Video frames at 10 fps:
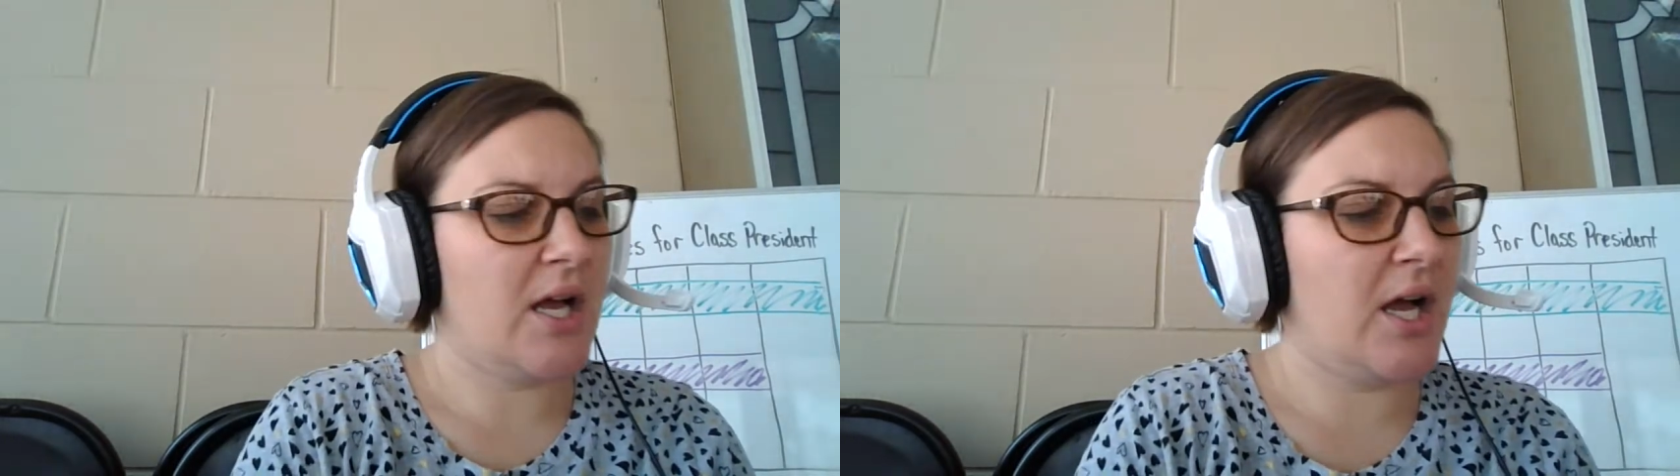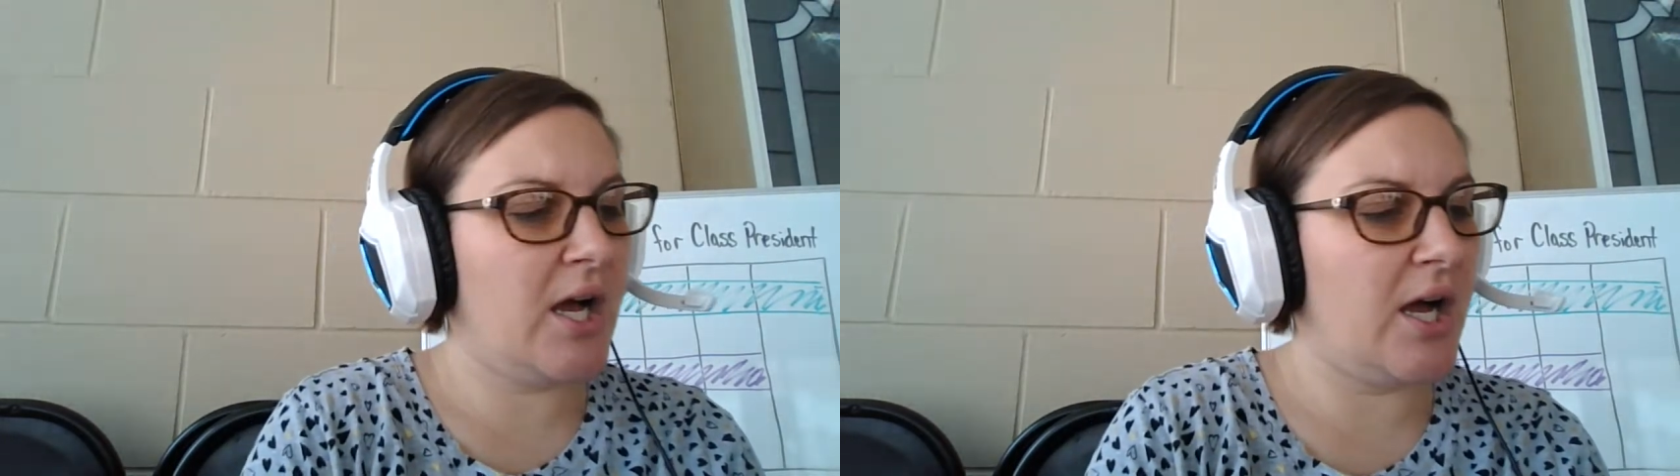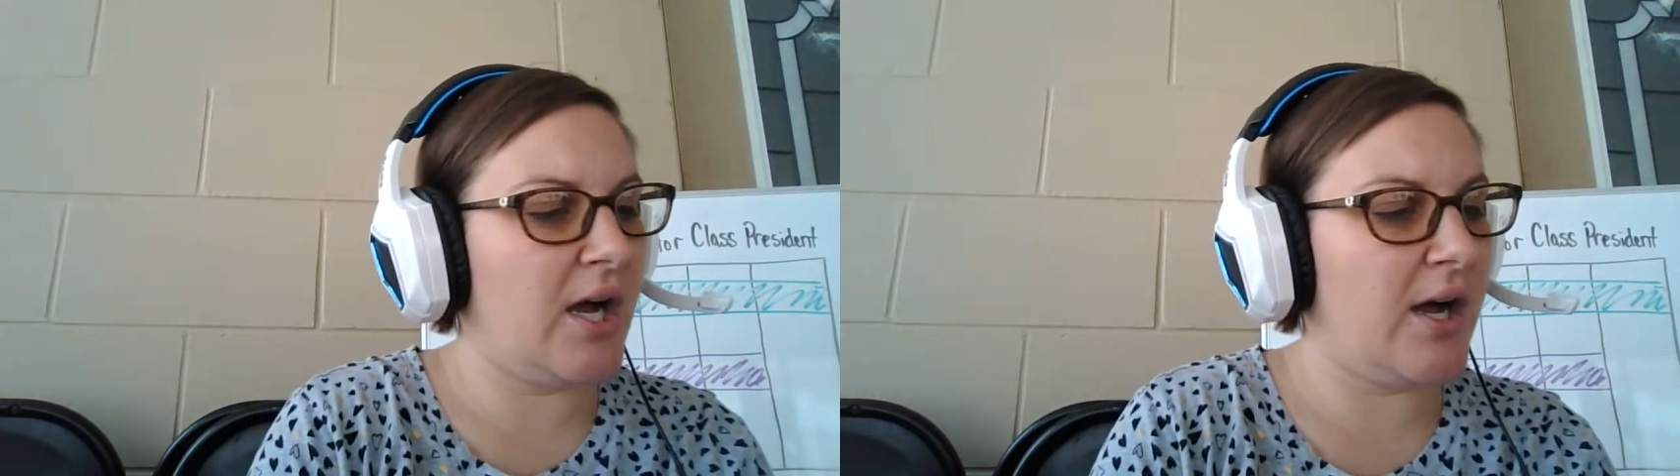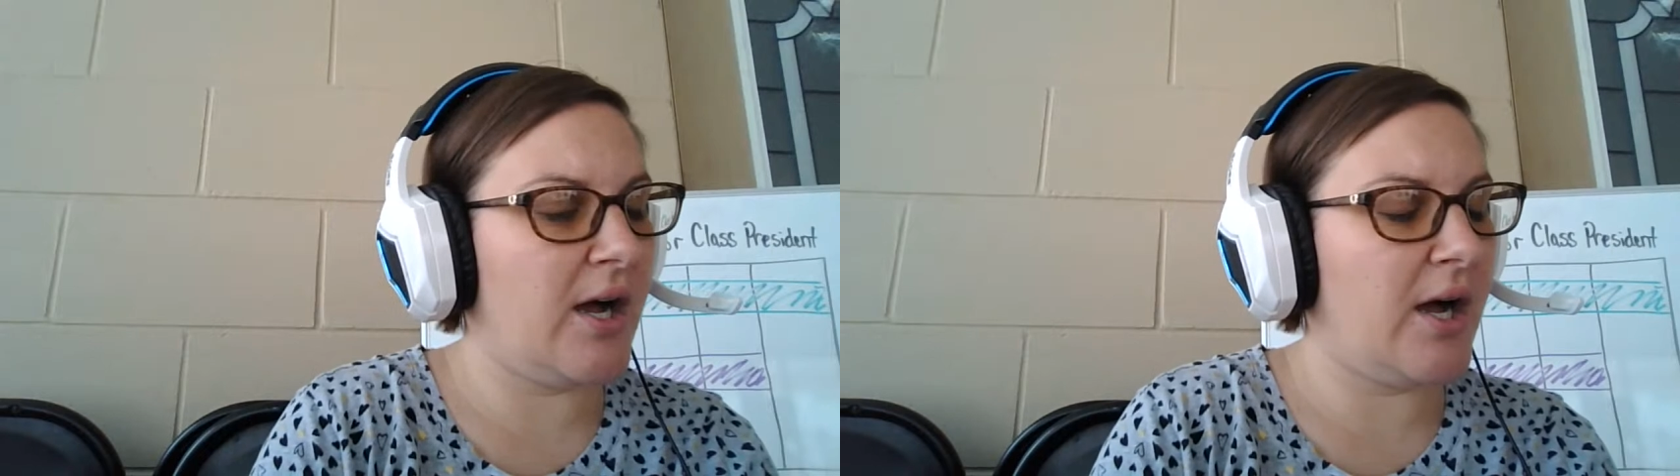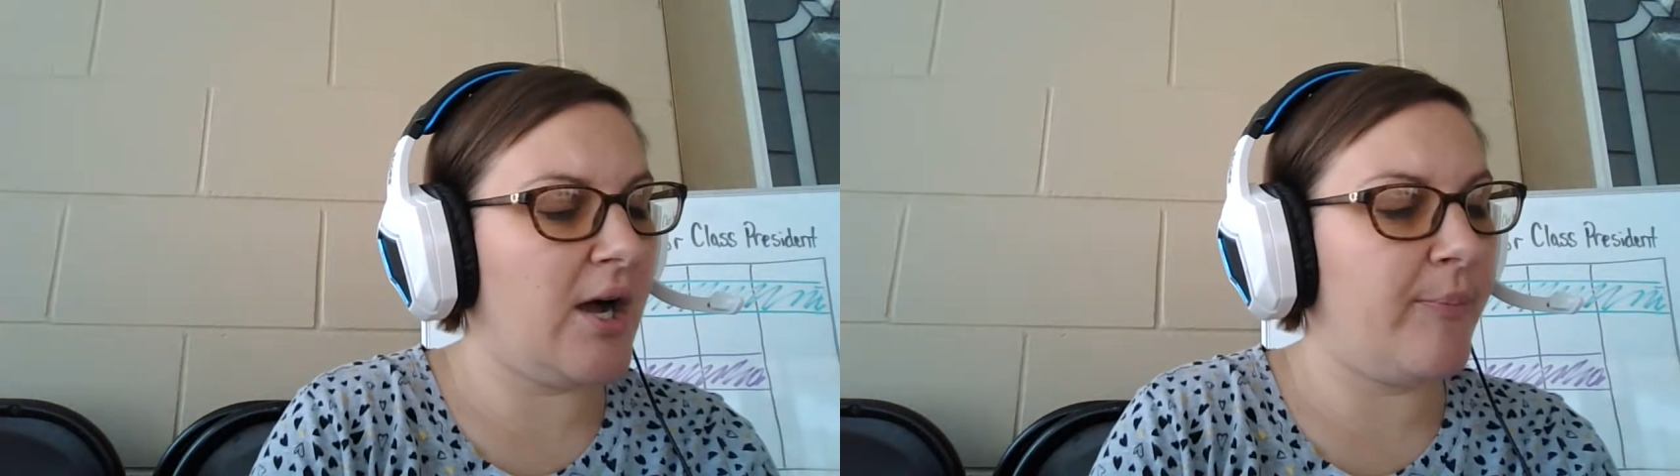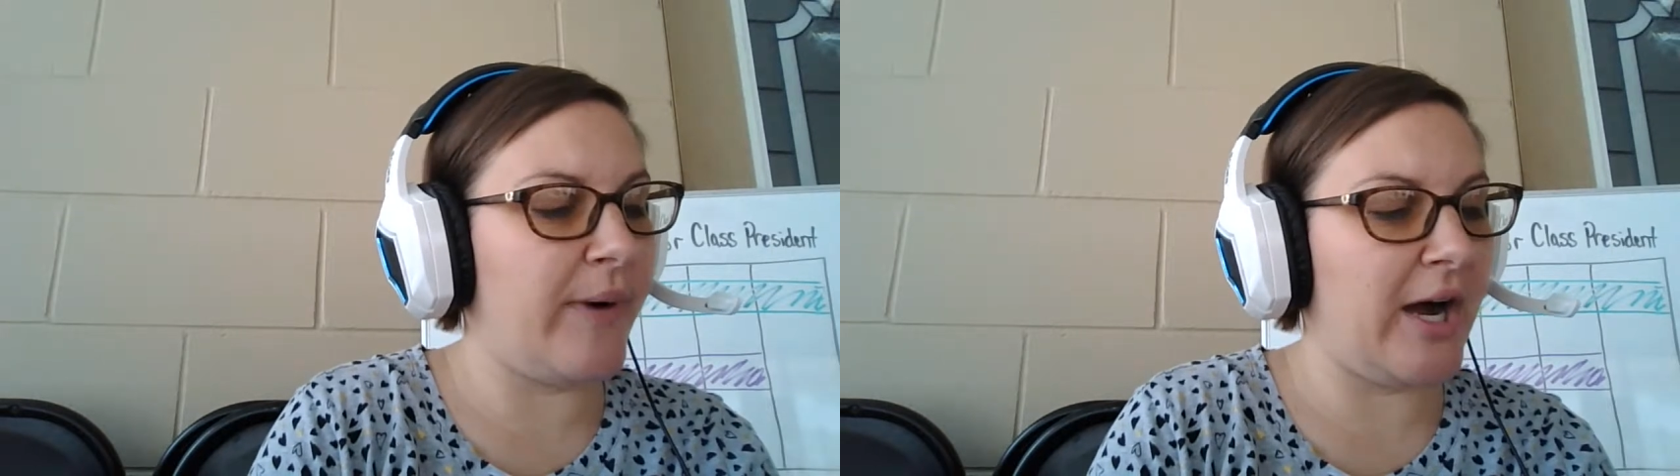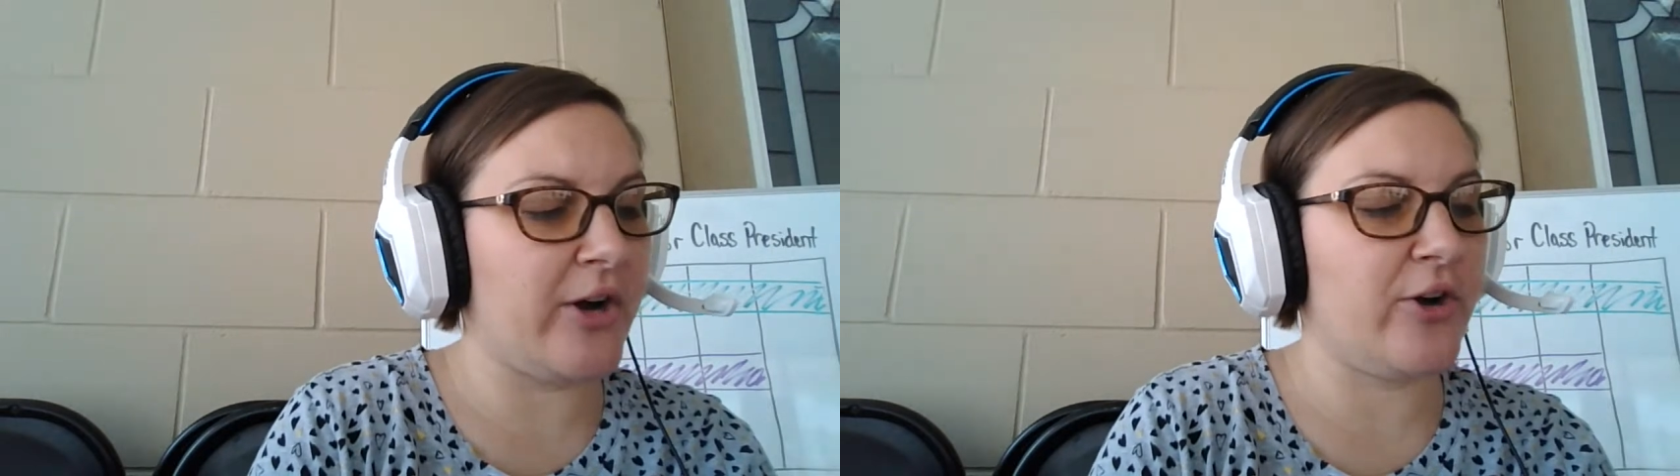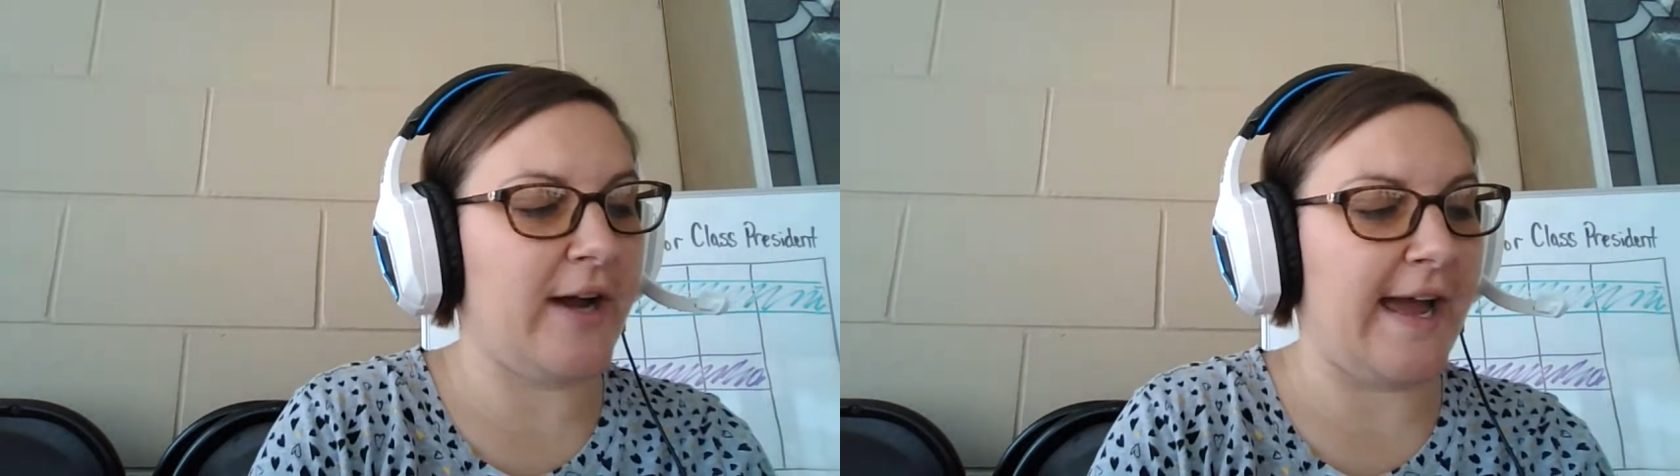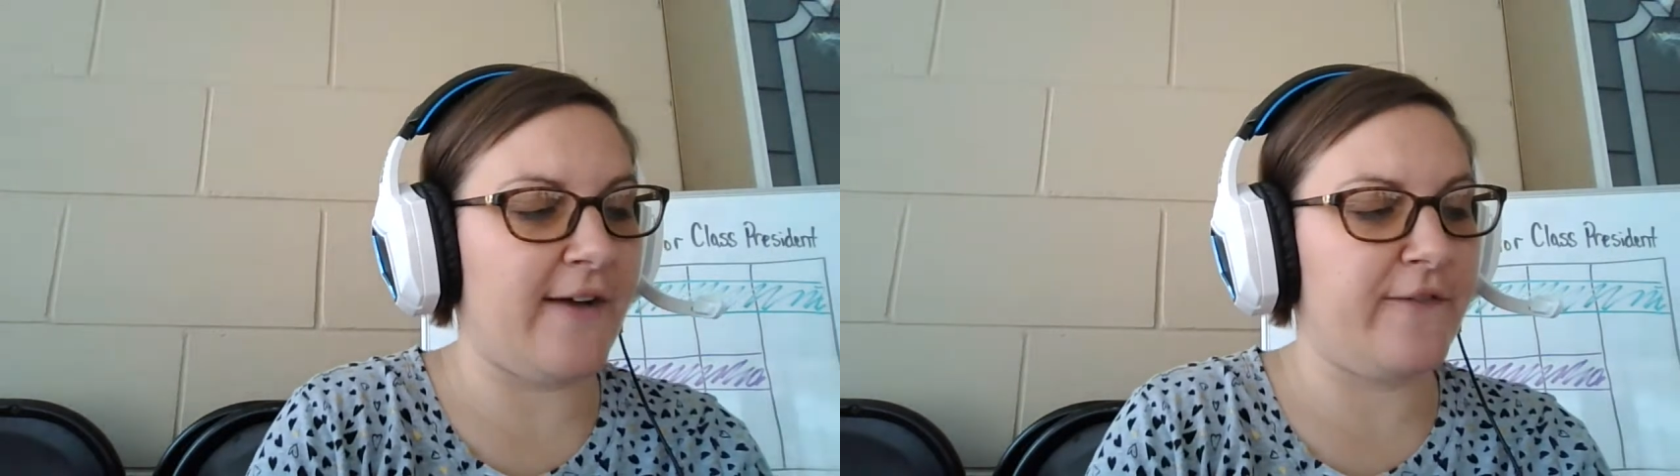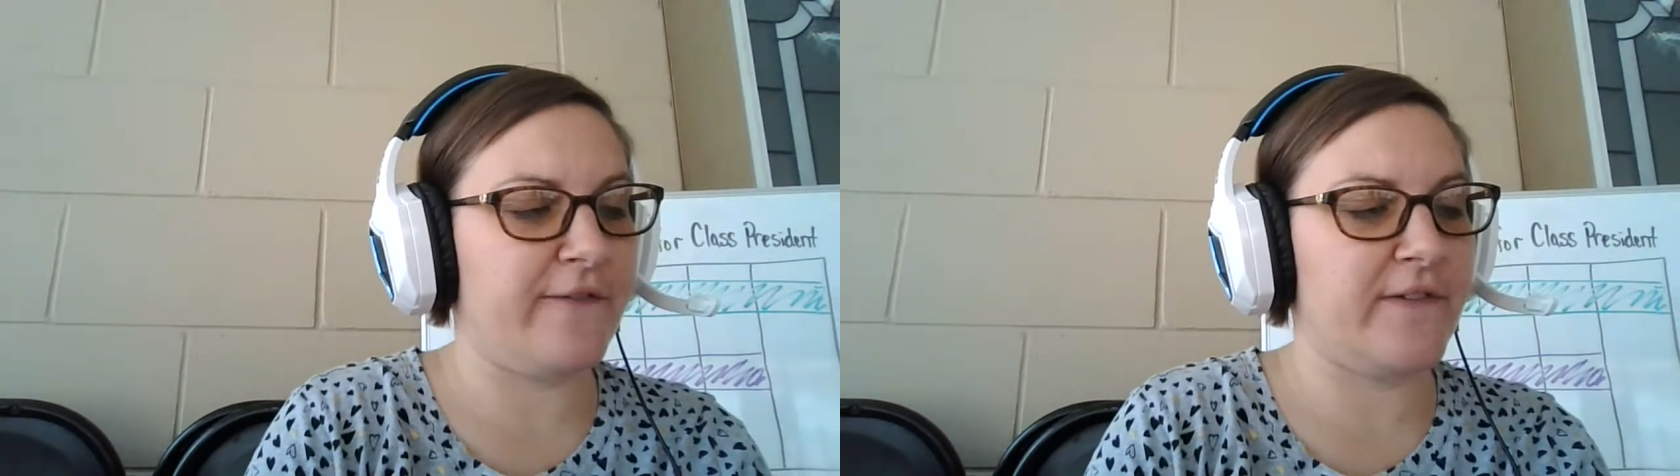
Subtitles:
a bar graph